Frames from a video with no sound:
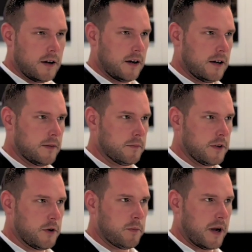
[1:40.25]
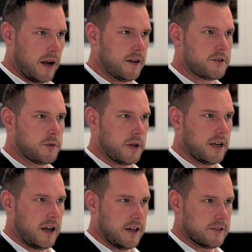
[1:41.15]
By us doing
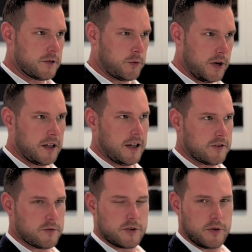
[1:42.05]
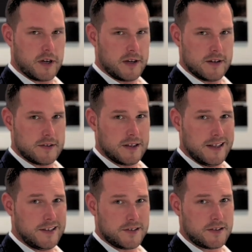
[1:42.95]
it as quickly as we're doing it is at
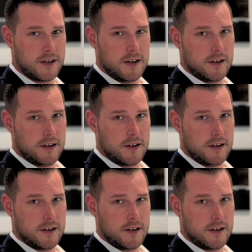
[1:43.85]
least,